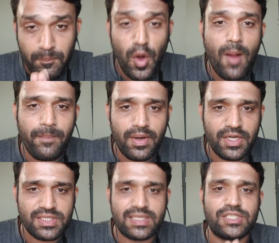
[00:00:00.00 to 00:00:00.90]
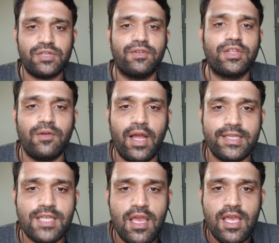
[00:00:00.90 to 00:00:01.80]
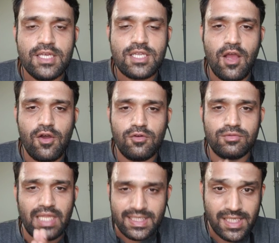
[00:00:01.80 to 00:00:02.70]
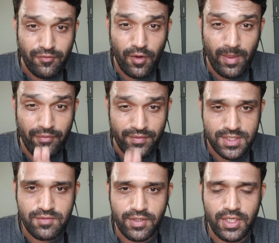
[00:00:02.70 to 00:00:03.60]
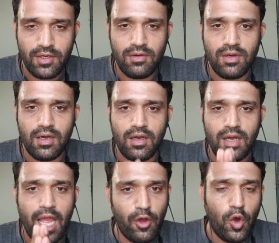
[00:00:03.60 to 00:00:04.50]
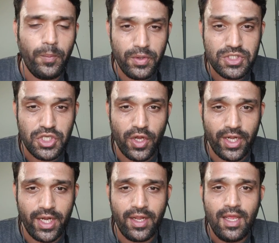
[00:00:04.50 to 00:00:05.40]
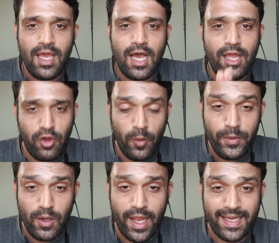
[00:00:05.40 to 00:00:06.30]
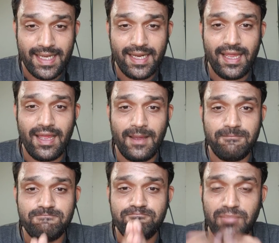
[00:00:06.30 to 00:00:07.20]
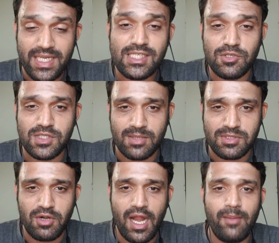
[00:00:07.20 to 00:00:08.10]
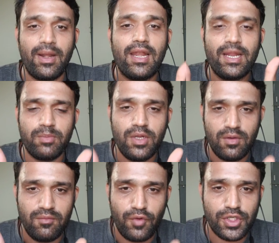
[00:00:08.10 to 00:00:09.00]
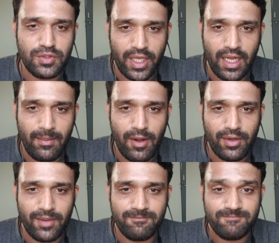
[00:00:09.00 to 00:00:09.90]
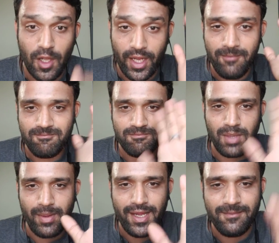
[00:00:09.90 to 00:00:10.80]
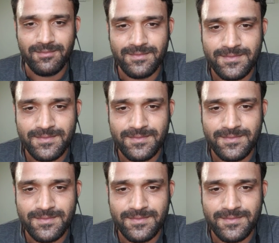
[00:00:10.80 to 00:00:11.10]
proper discussion with you guys. So that's it for my first video. I hope you enjoyed it. I hope you liked it. Please do subscribe and let me know what you think about it. Okay, bye bye.